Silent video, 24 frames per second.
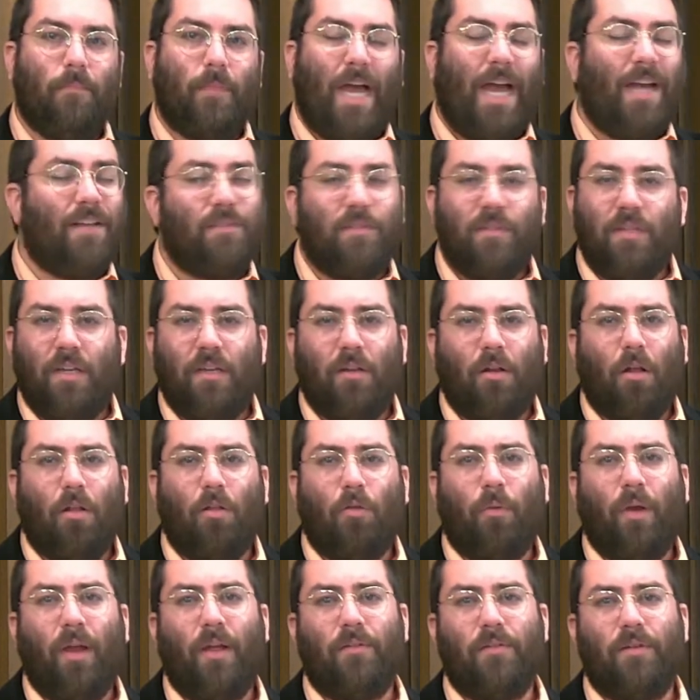I see it all
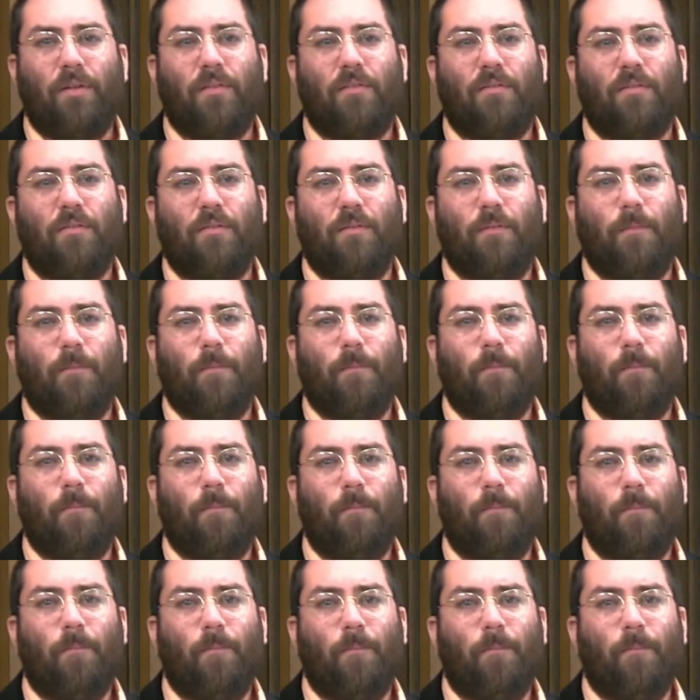around us.
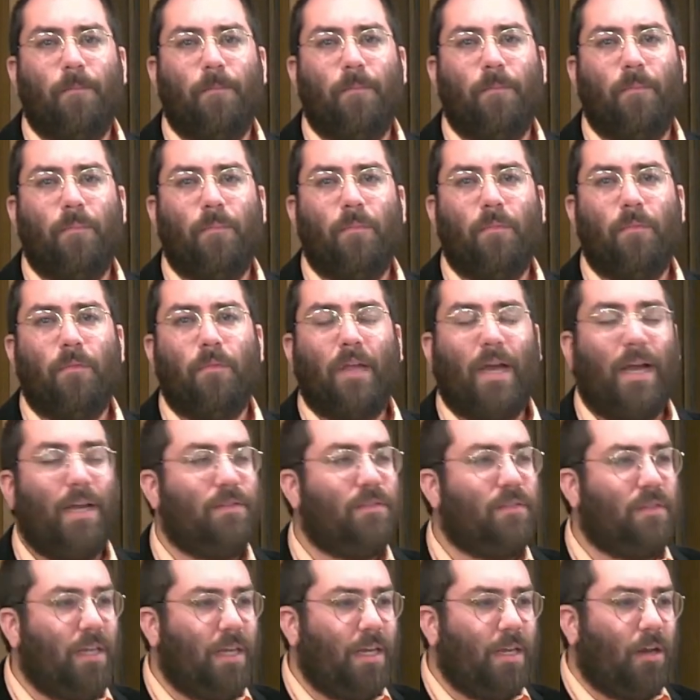I
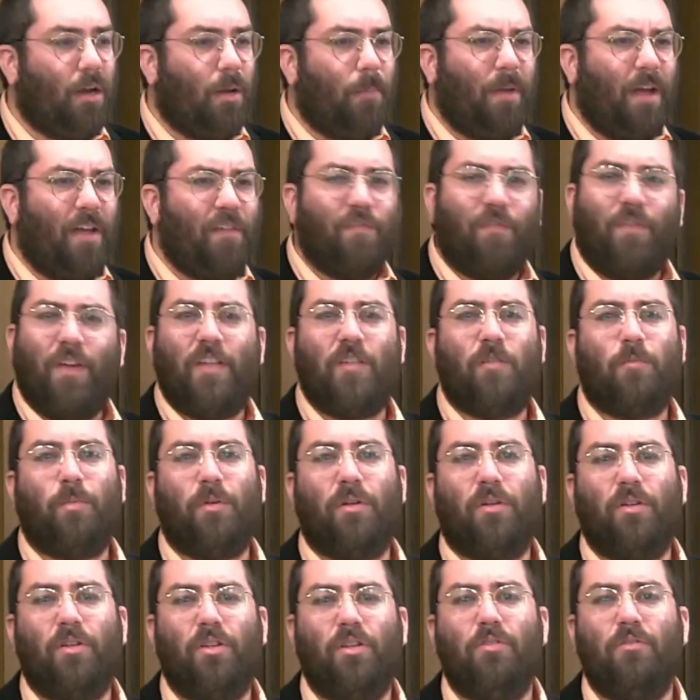see it on my
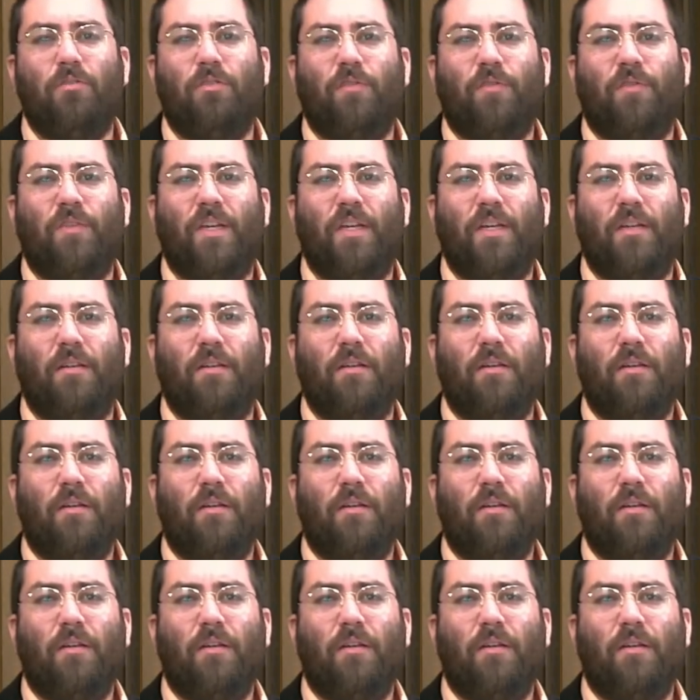Facebook news feed.